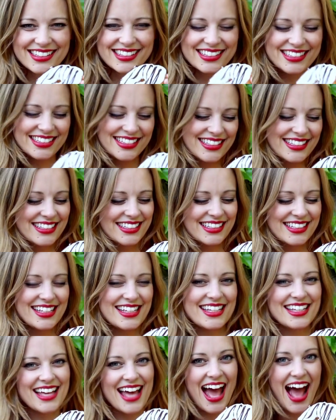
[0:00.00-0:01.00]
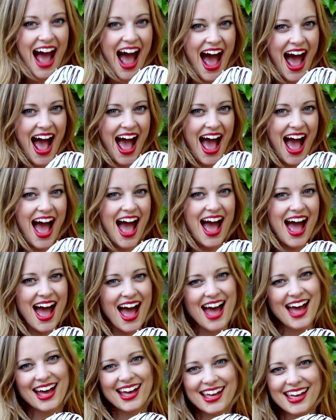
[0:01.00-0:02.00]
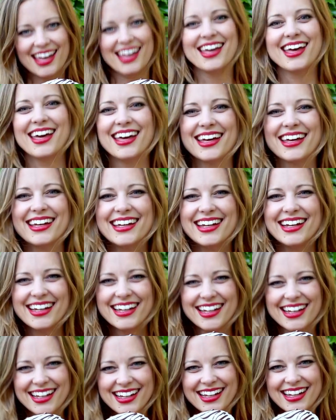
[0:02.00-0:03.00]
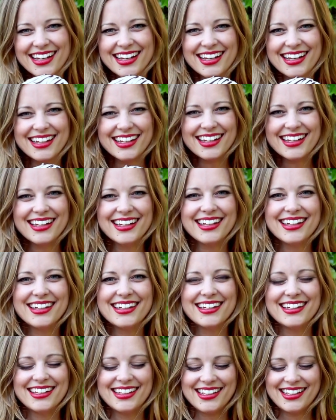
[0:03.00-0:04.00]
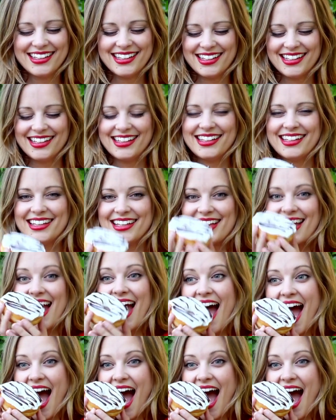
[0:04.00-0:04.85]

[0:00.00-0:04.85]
dairy may contribute to inflammation, which can worsen skin issues. Opt for